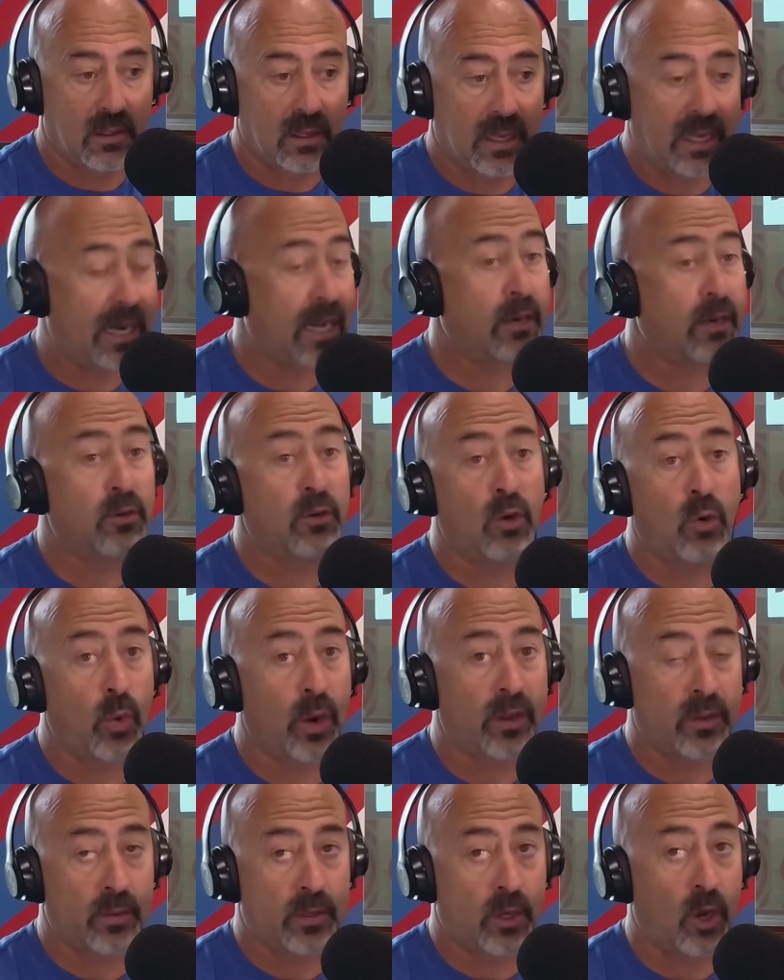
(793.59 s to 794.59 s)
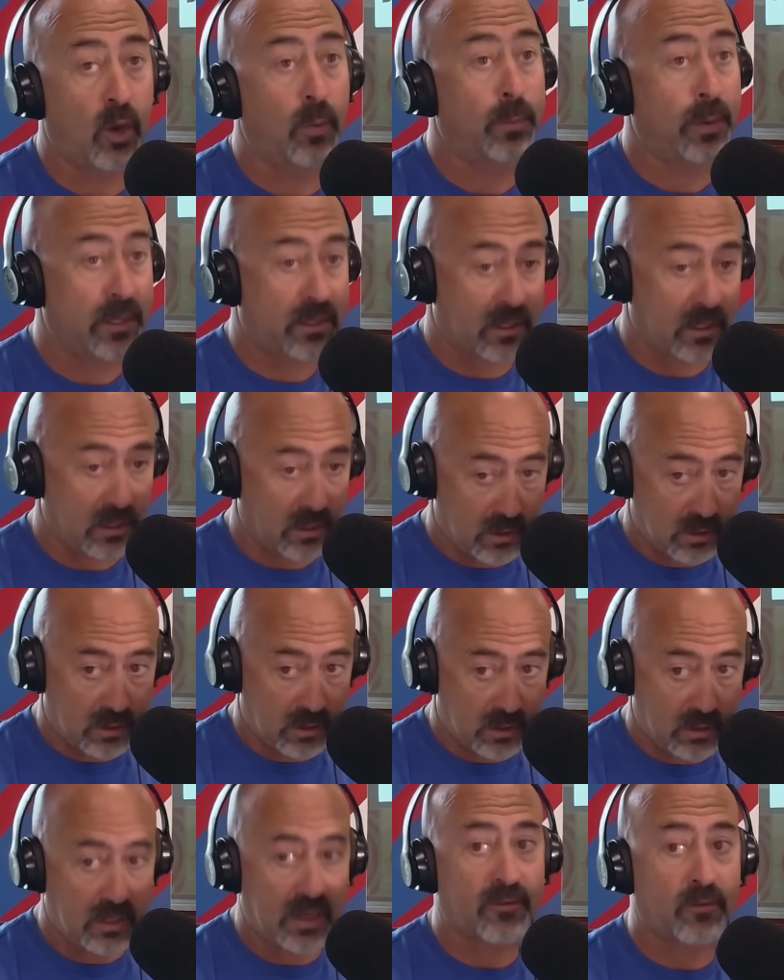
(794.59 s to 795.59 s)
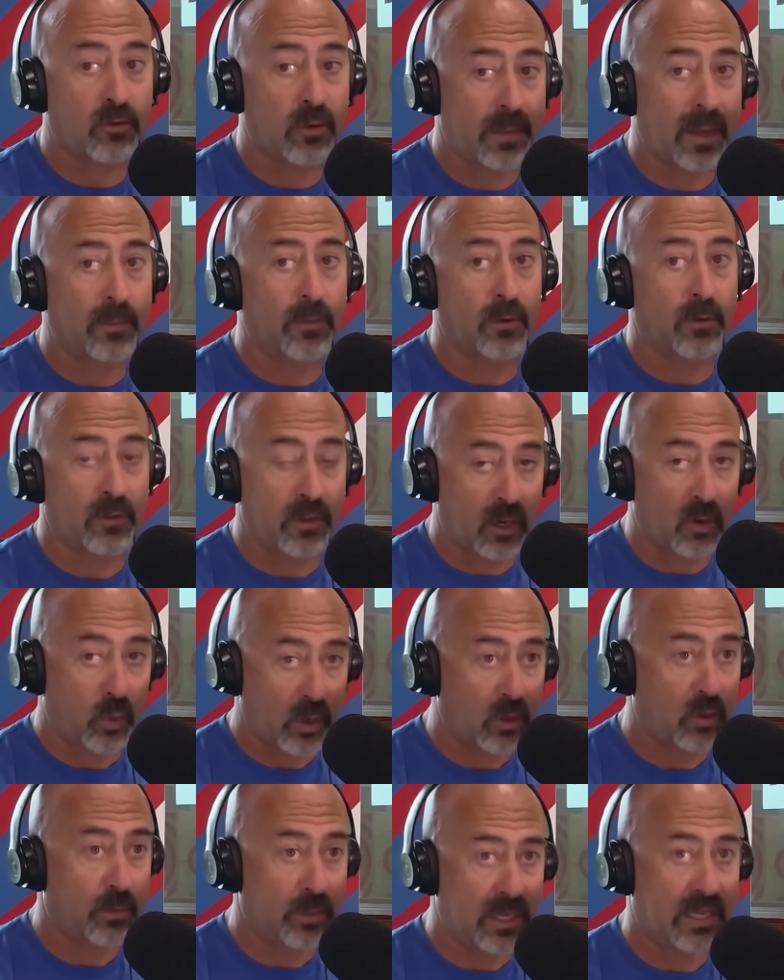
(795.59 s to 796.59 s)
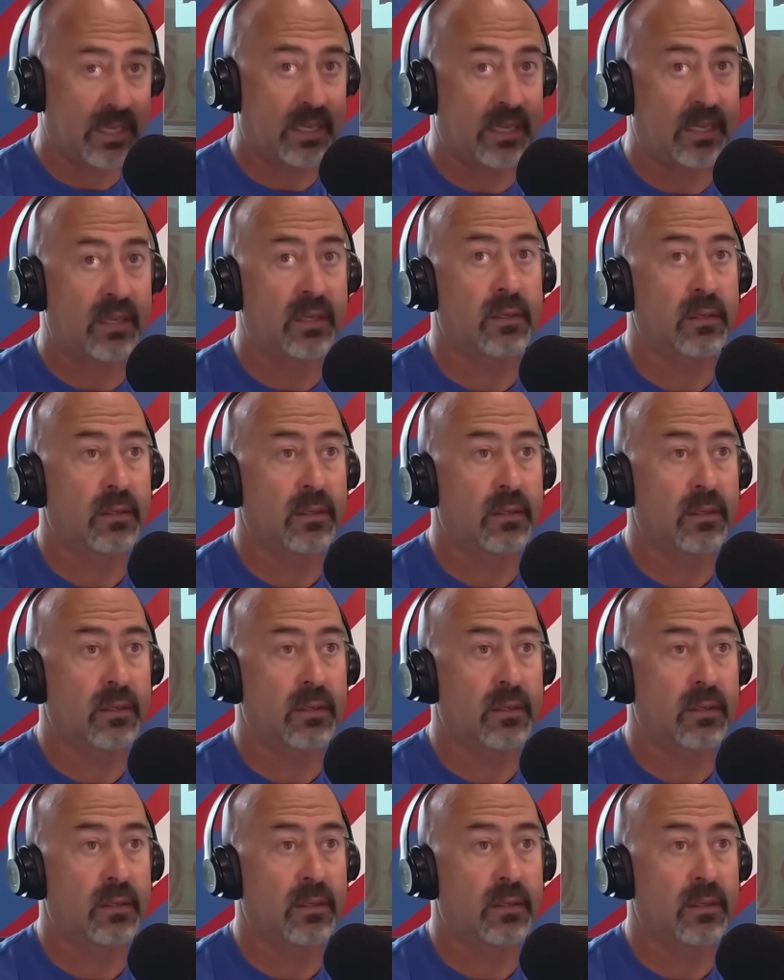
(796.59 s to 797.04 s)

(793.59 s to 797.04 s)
And I don't know where they would go. But you have to remember there will be